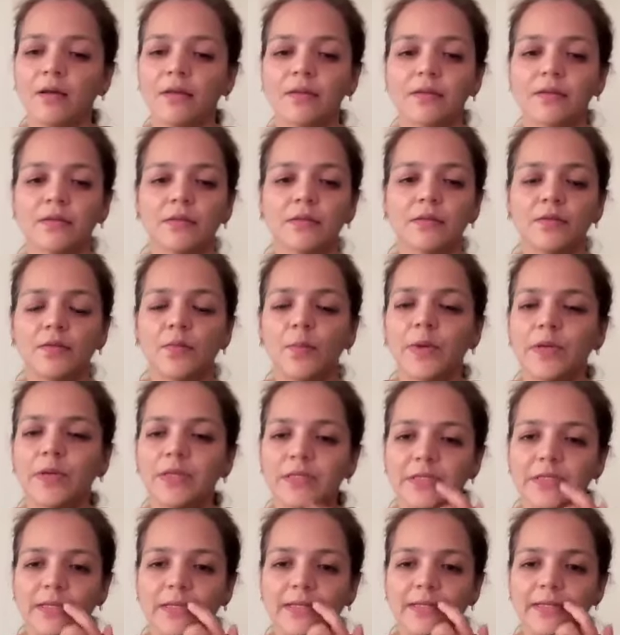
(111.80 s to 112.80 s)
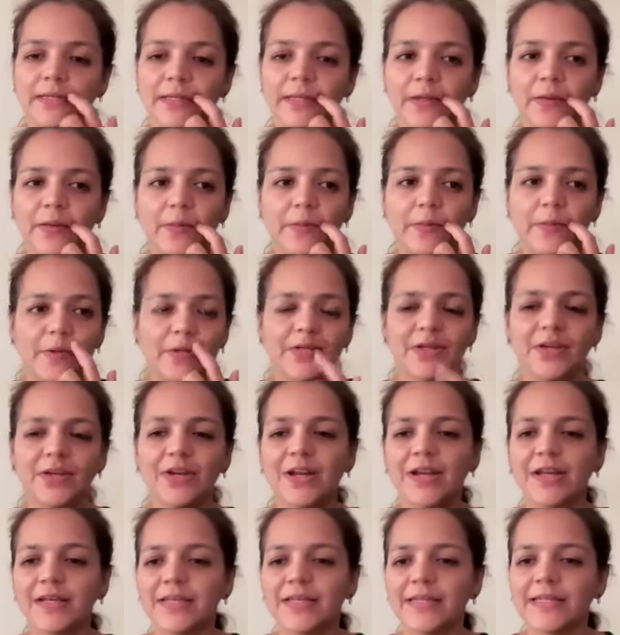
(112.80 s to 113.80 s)
So you may gently open
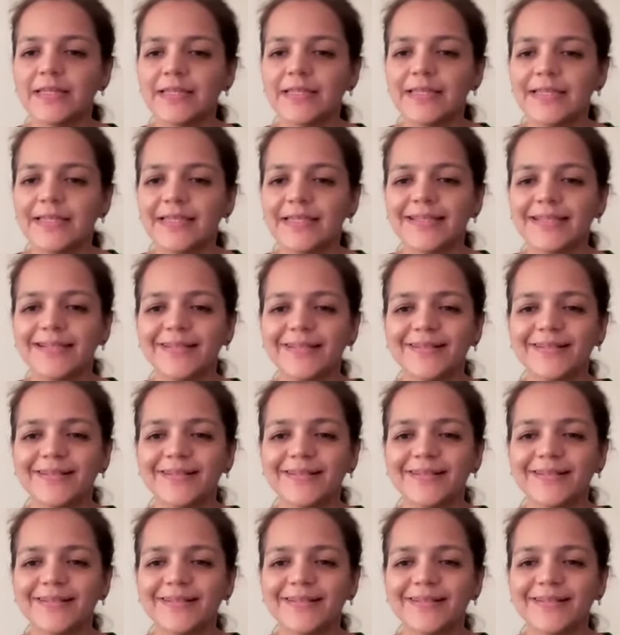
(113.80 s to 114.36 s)
your eyes.